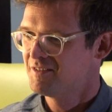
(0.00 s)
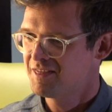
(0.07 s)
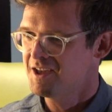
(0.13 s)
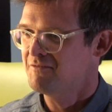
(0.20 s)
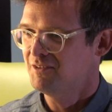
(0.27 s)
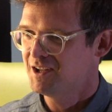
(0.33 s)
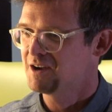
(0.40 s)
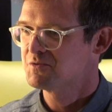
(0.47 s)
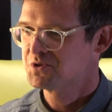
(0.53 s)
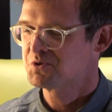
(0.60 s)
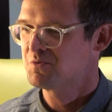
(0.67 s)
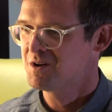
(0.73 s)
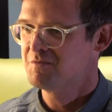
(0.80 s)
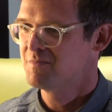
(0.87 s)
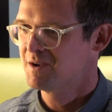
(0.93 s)
thankfully, I was
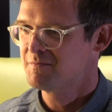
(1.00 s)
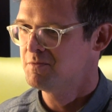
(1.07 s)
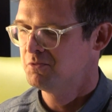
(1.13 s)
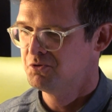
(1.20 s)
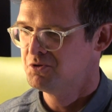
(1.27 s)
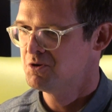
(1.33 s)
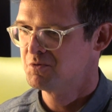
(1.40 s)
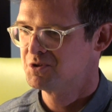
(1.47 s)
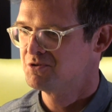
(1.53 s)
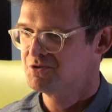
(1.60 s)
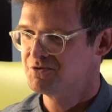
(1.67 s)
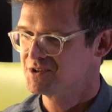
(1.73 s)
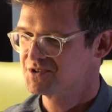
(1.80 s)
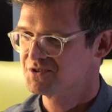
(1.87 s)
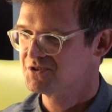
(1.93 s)
surrounded by people who know what they're
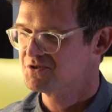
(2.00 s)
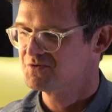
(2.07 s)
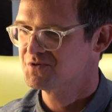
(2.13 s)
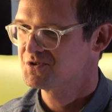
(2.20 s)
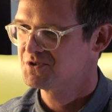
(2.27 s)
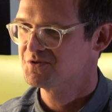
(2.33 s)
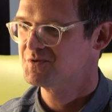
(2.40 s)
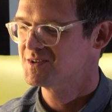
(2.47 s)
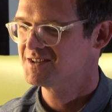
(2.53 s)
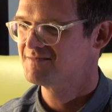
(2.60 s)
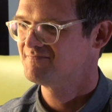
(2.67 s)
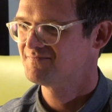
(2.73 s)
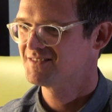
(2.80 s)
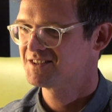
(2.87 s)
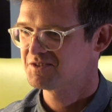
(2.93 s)
doing. So it
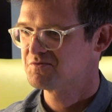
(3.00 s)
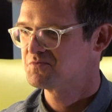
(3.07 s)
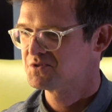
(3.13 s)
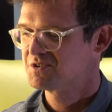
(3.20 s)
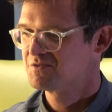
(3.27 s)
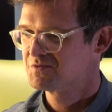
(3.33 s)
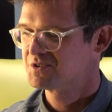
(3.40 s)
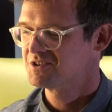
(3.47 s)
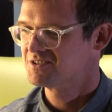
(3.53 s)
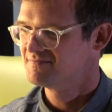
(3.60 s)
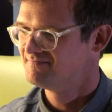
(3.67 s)
was good.